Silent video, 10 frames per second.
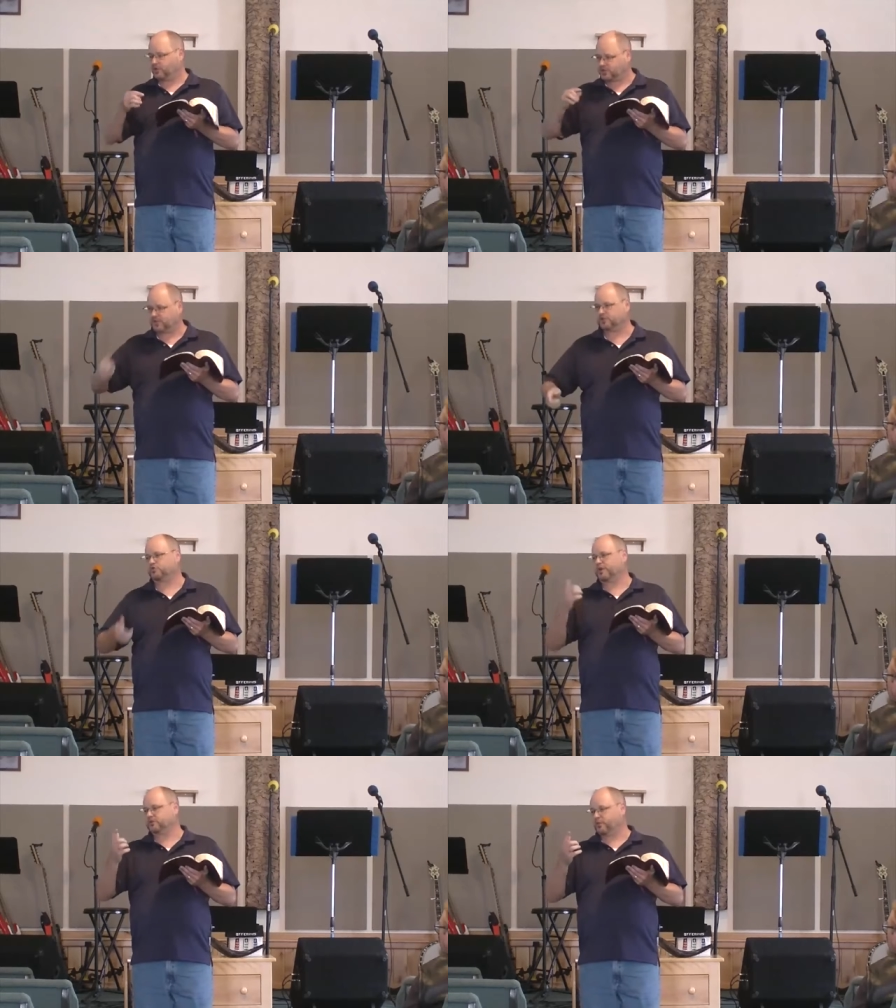when
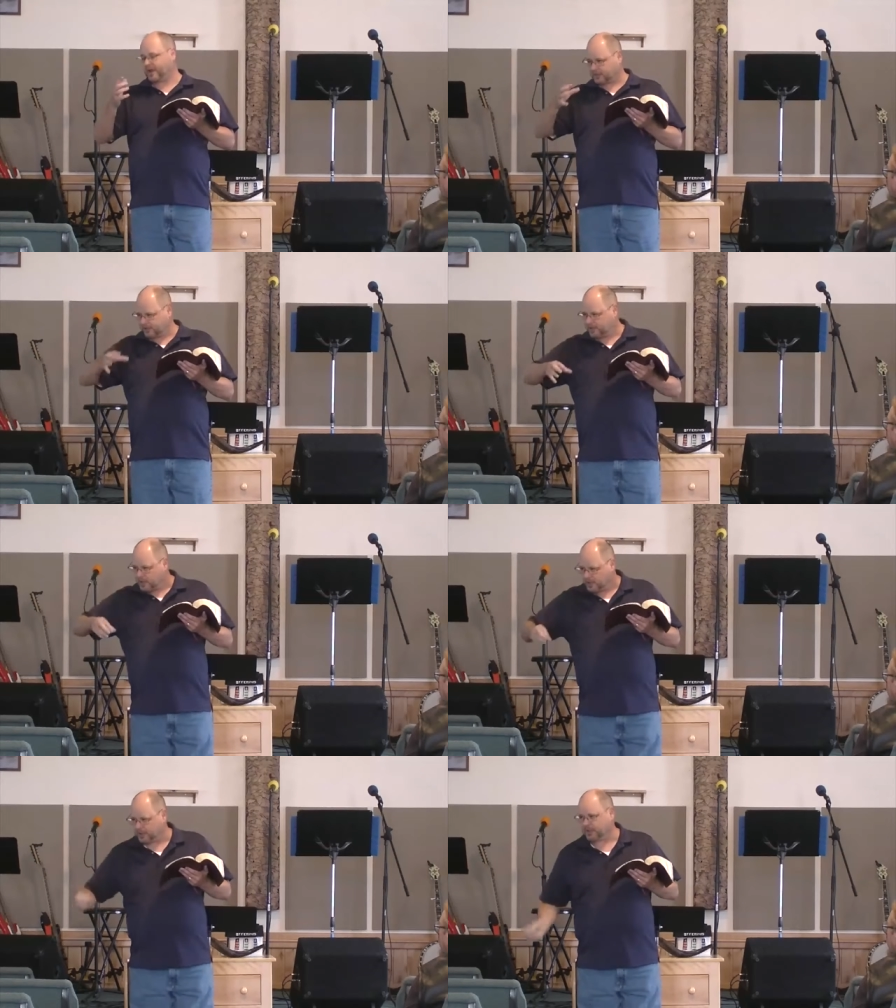Jesus resurrected,
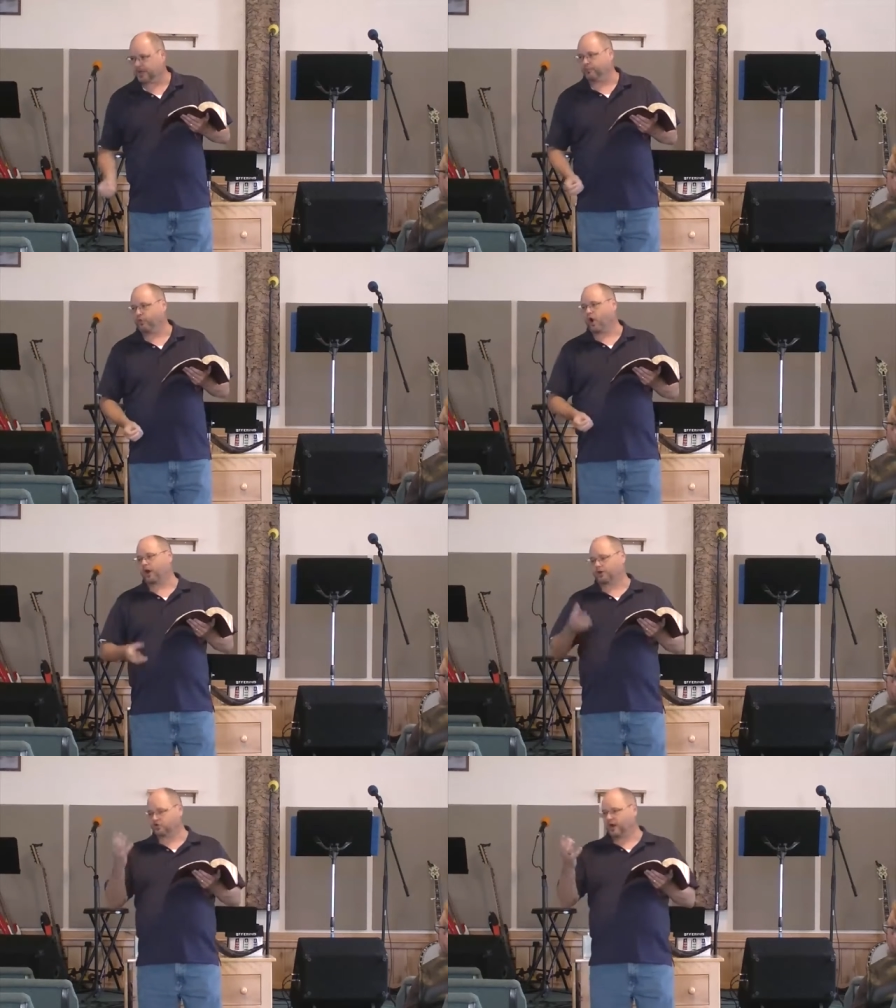he, he
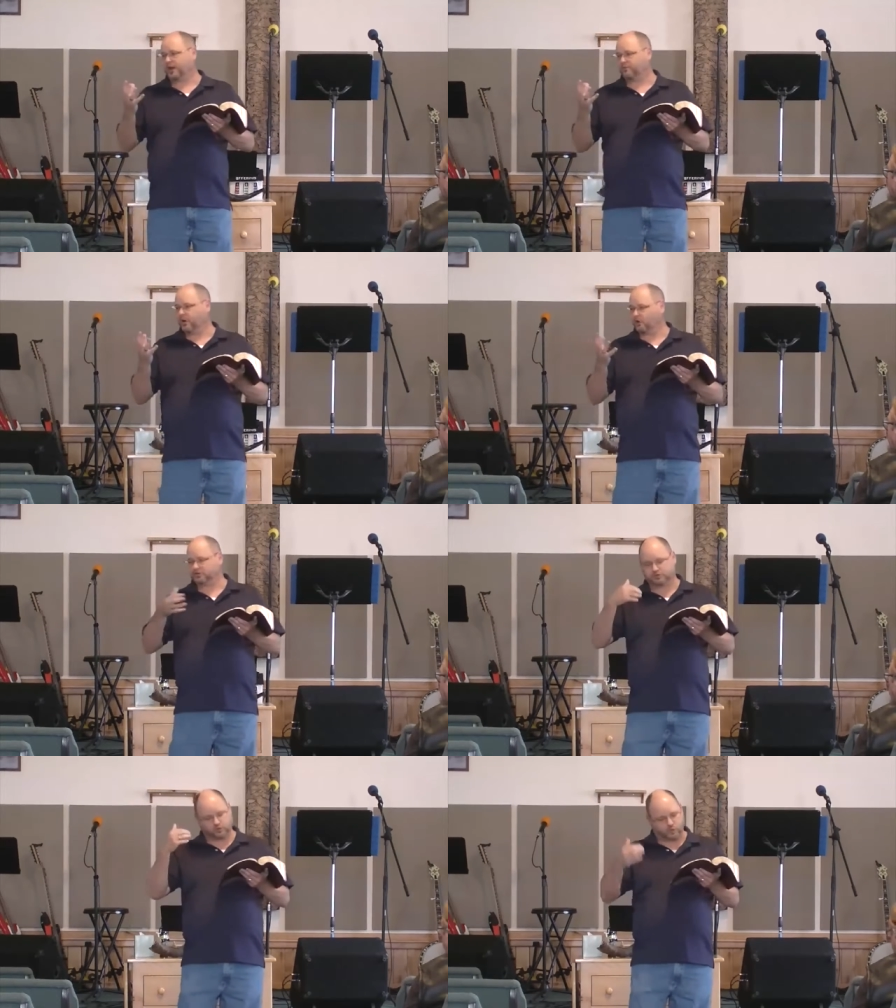brought a train of
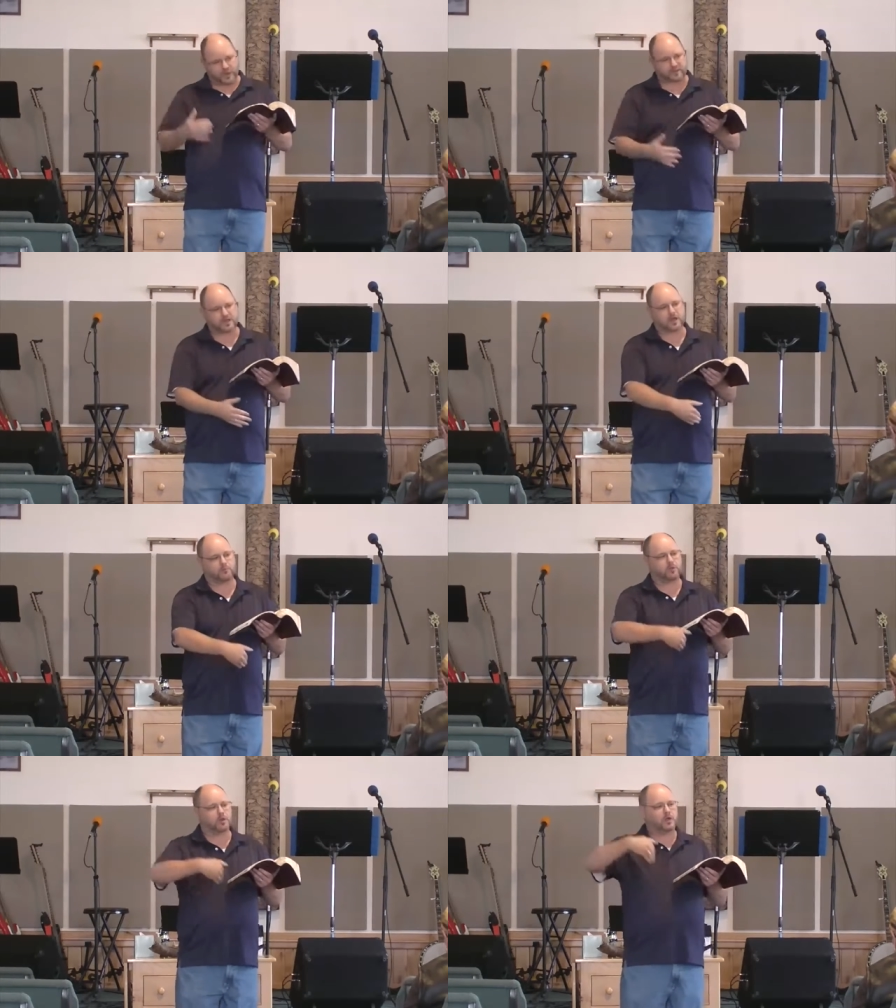hosts with
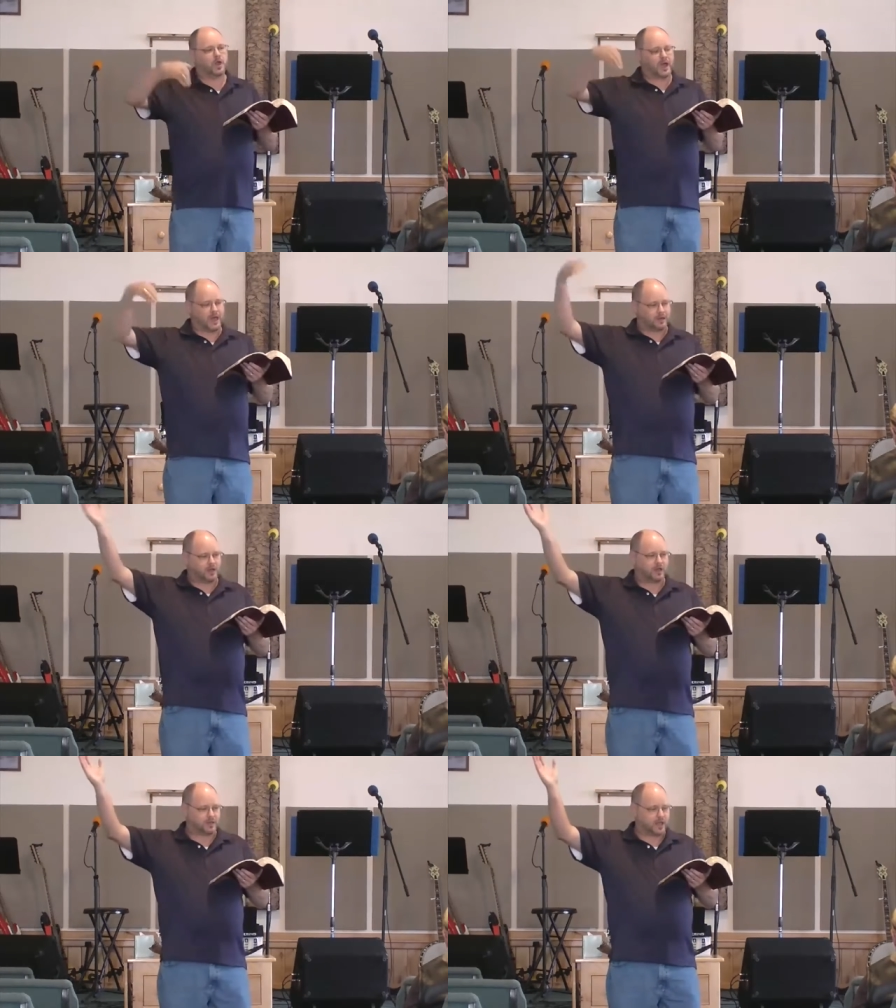him
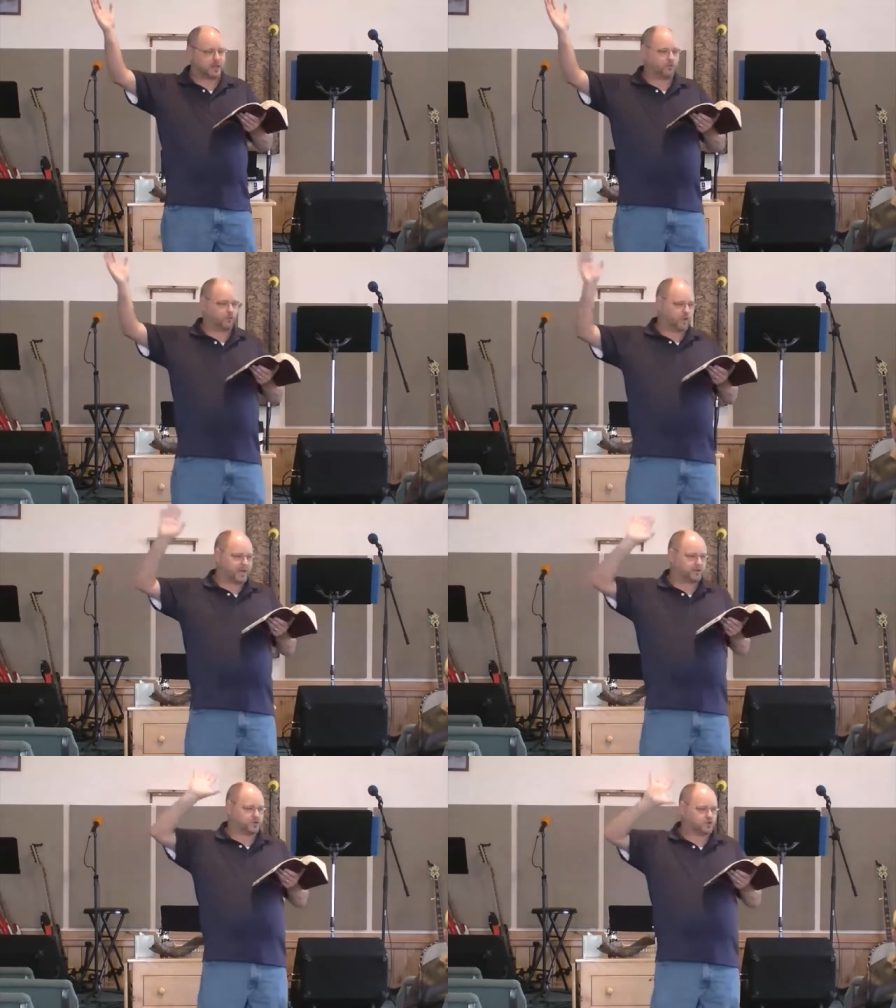and, and they
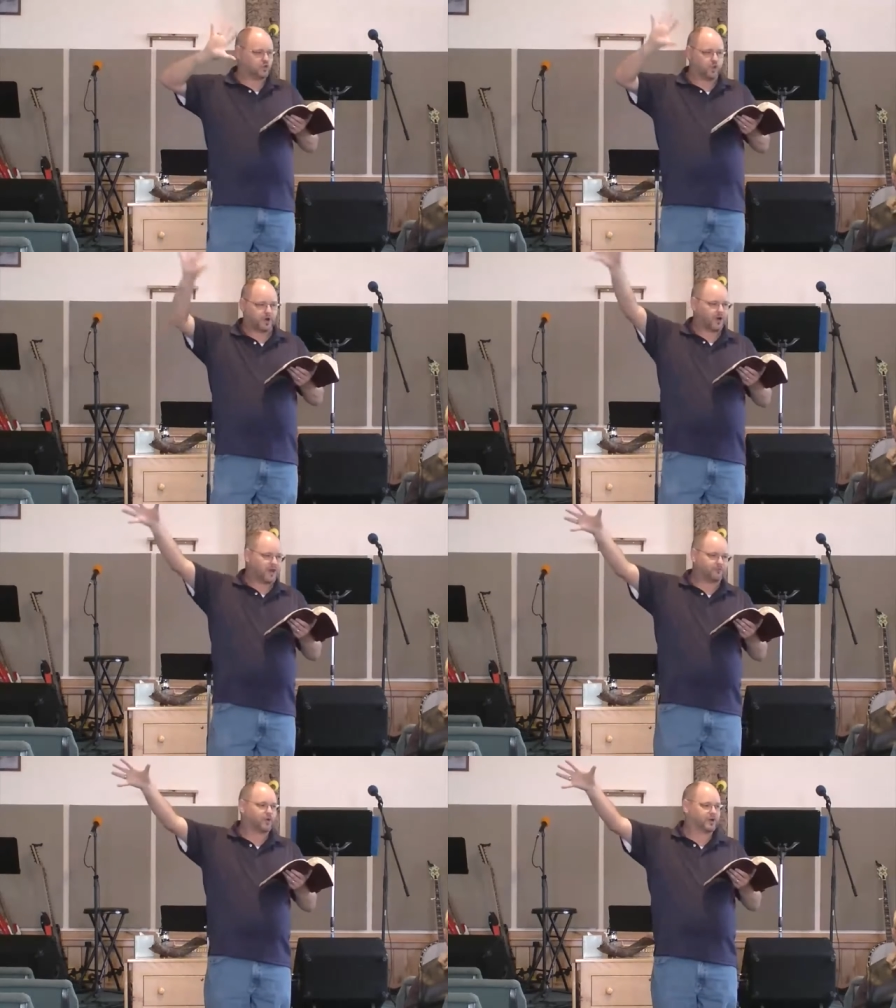went to
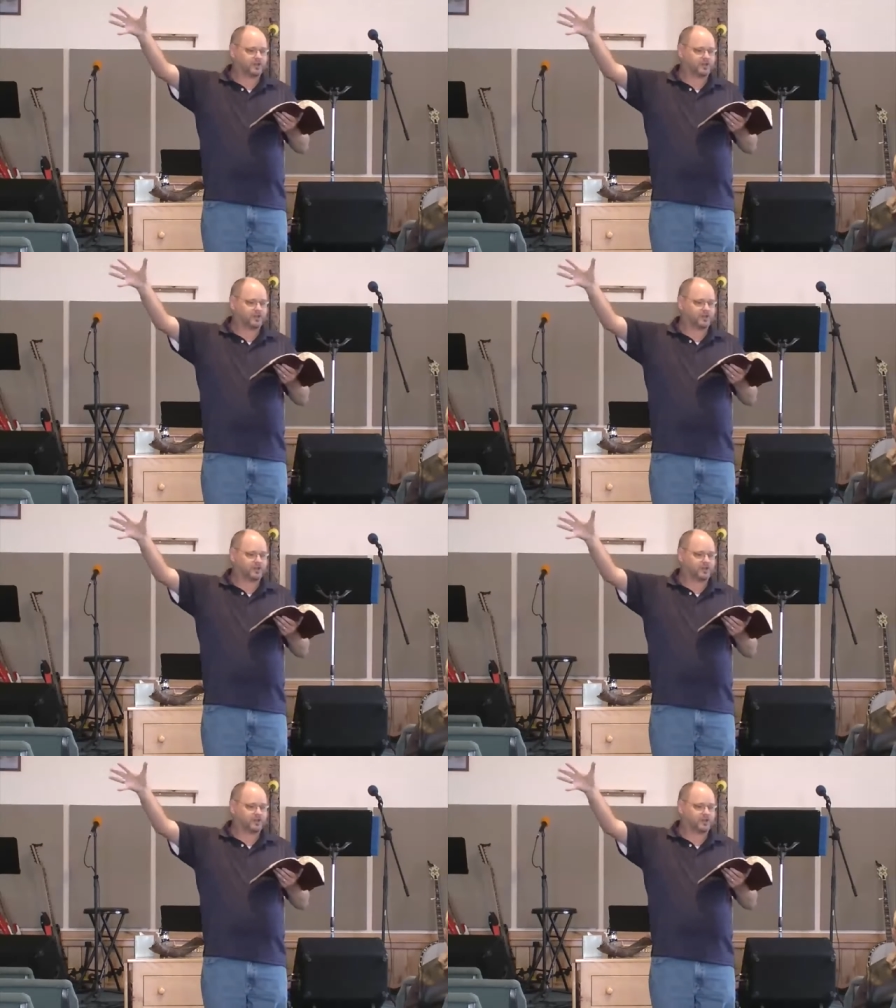wherever it